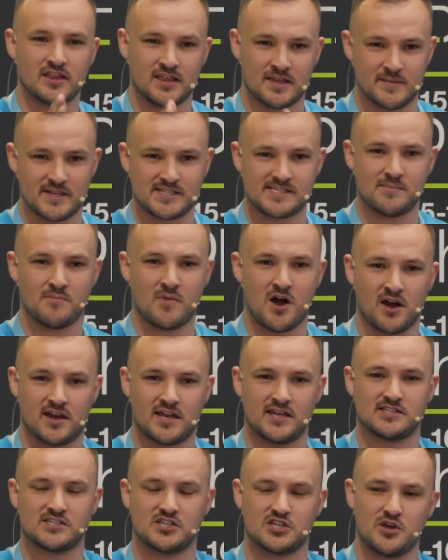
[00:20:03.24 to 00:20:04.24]
a limited
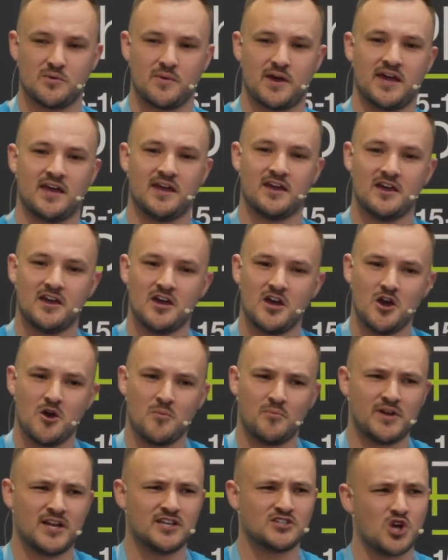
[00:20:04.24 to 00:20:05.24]
market to do it,
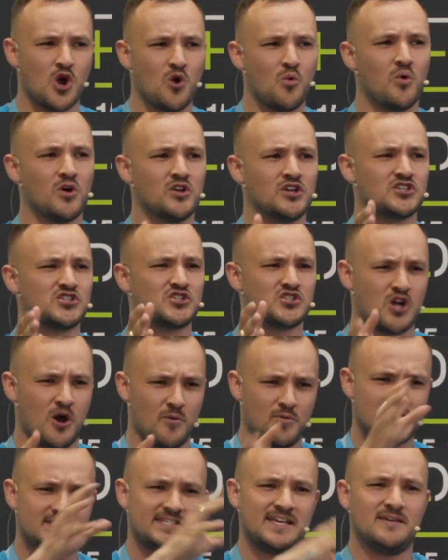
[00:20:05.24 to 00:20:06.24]
but I don't want to
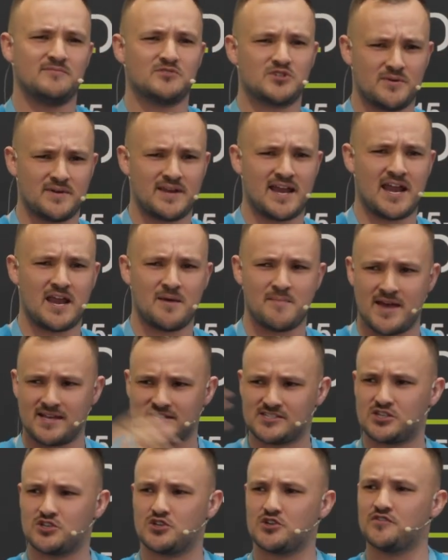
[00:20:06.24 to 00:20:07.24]
stop the team doing
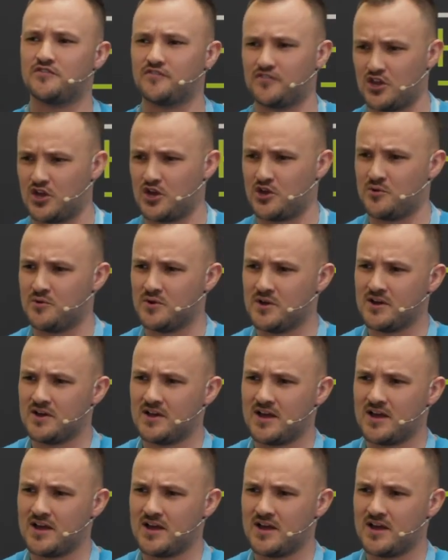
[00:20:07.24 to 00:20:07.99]
NMS to do flu,